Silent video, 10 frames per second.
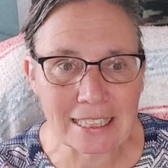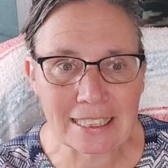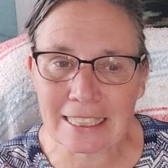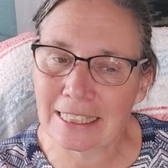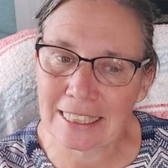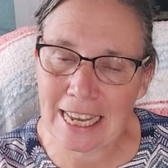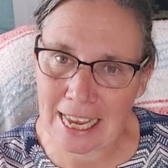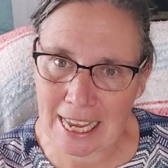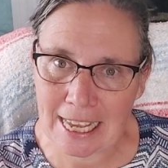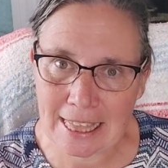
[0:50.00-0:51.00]

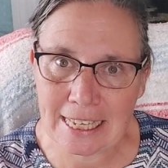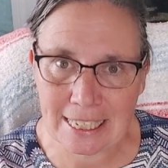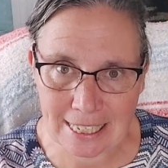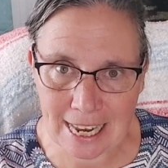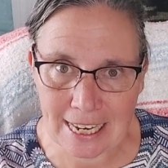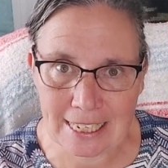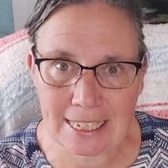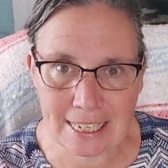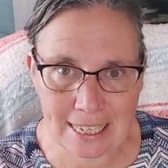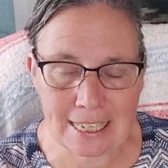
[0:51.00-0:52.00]
Today, the
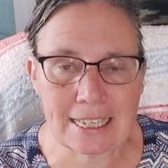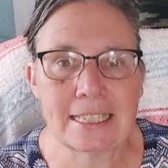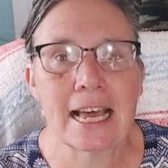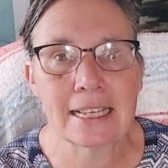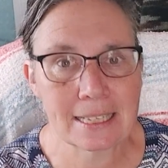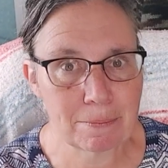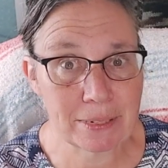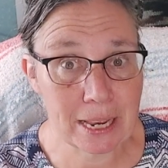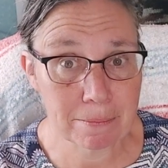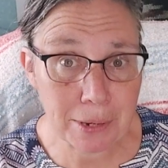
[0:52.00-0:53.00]
date is
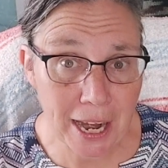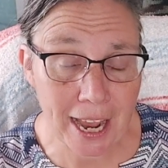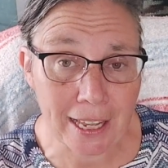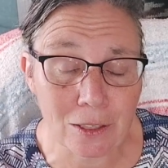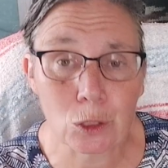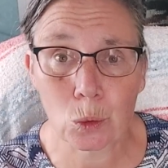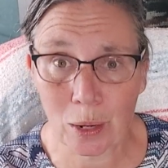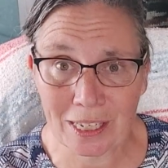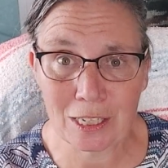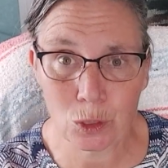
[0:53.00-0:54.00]
September 8th,
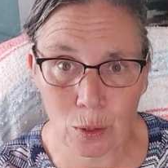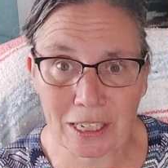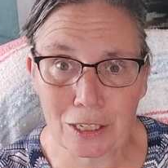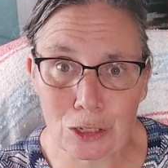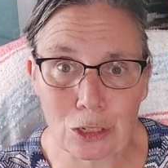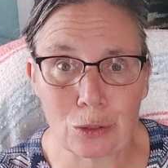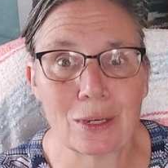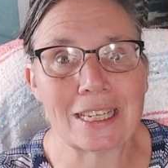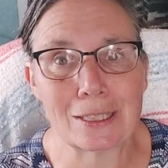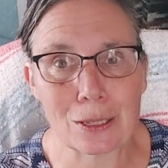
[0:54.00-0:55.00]
2022.
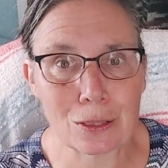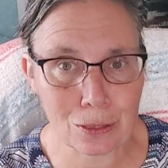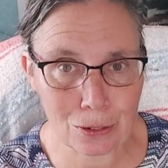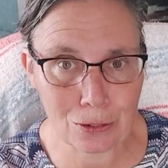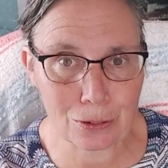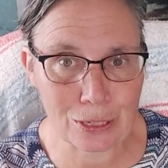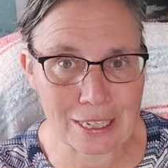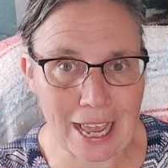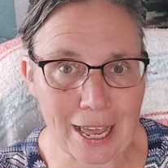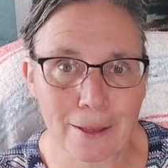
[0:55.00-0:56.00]
It's a
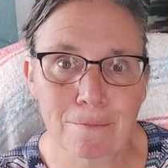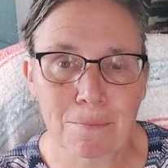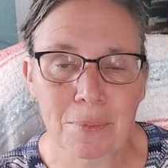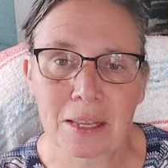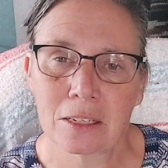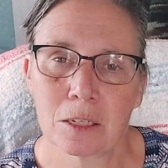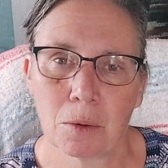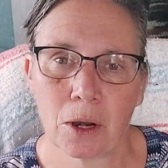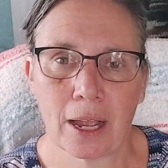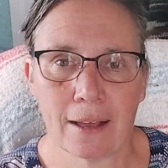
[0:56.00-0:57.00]
Thursday.
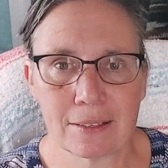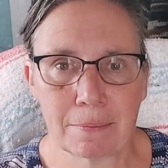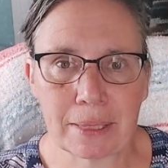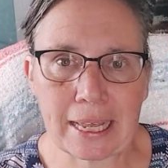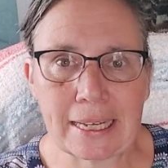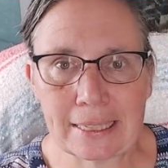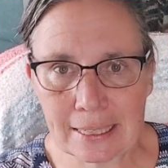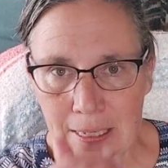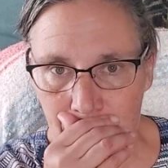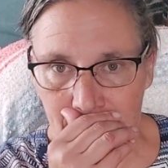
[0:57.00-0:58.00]
Tomorrow I have some plans,
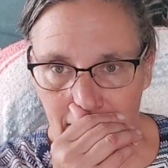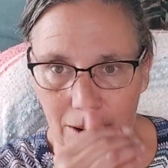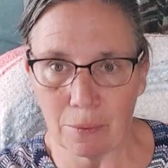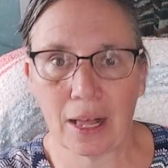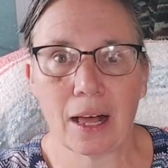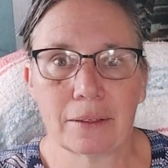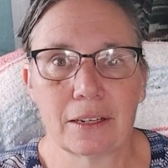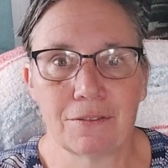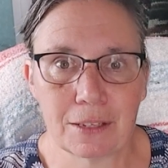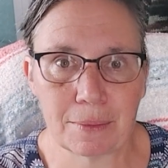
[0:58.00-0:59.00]
so I thought, well, I'm going
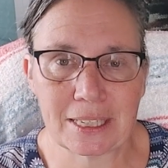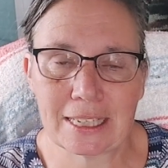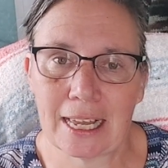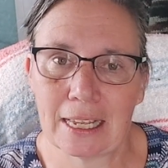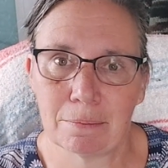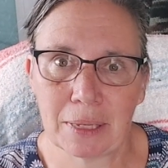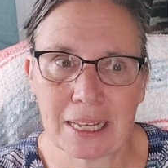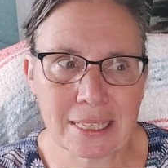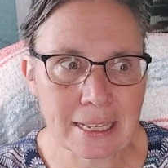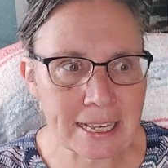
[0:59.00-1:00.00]
to film it today. And
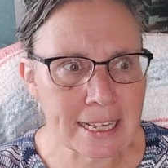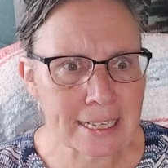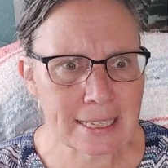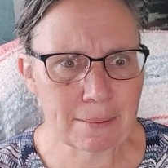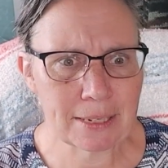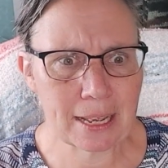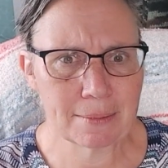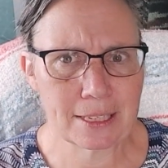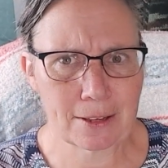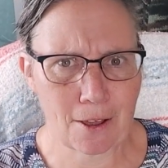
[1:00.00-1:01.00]
plus,
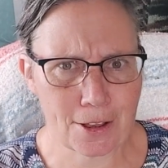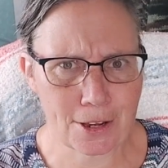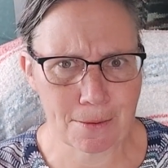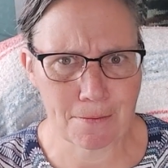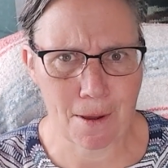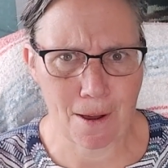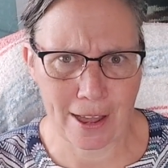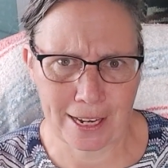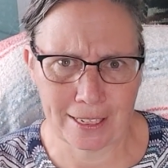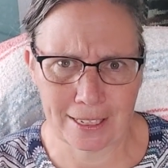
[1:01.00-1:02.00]
sometimes it's on your
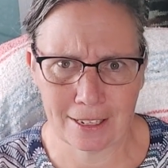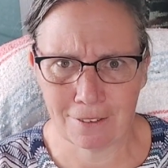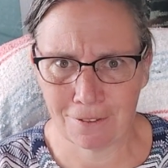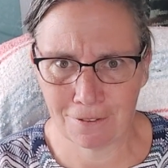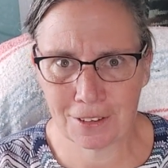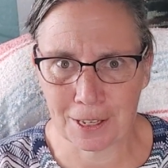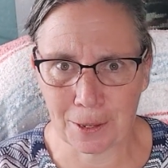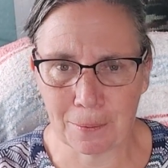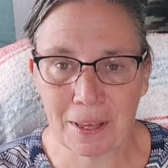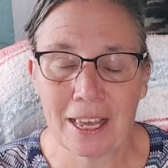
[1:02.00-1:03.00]
mind to
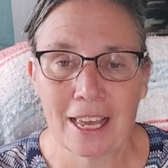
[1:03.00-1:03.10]
film,